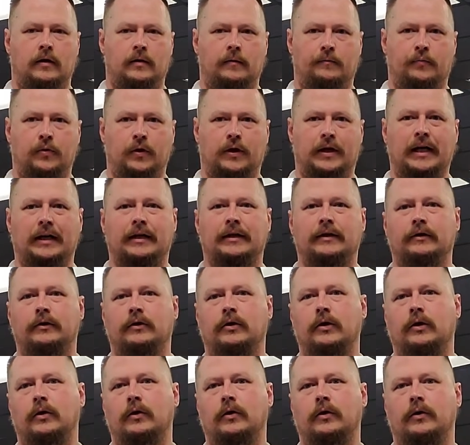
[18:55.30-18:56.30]
Protecting
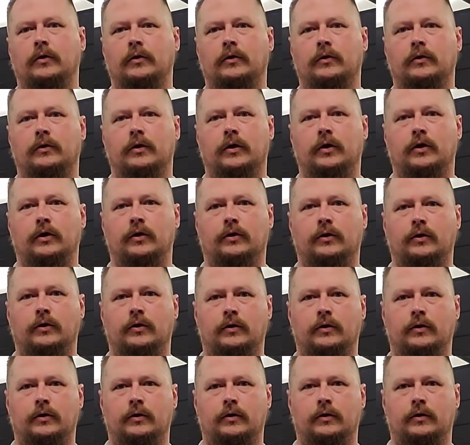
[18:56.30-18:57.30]

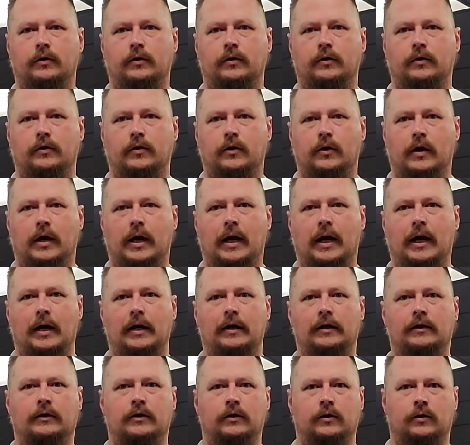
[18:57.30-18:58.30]
your
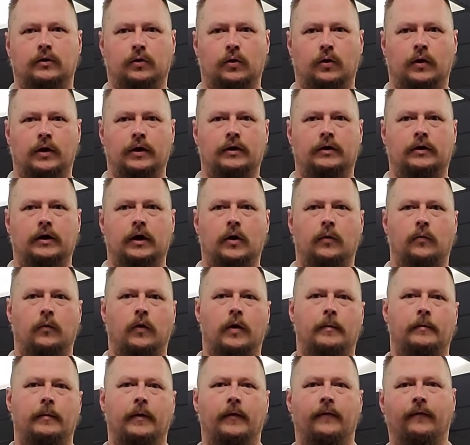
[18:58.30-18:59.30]
hands, your joints, you don't
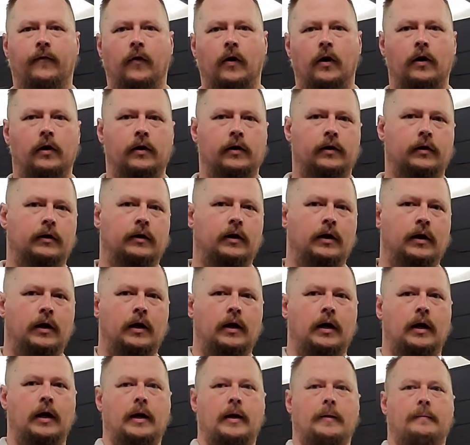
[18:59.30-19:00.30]
want to be falling
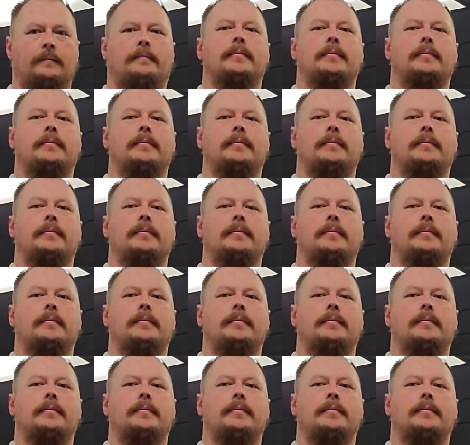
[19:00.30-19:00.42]
and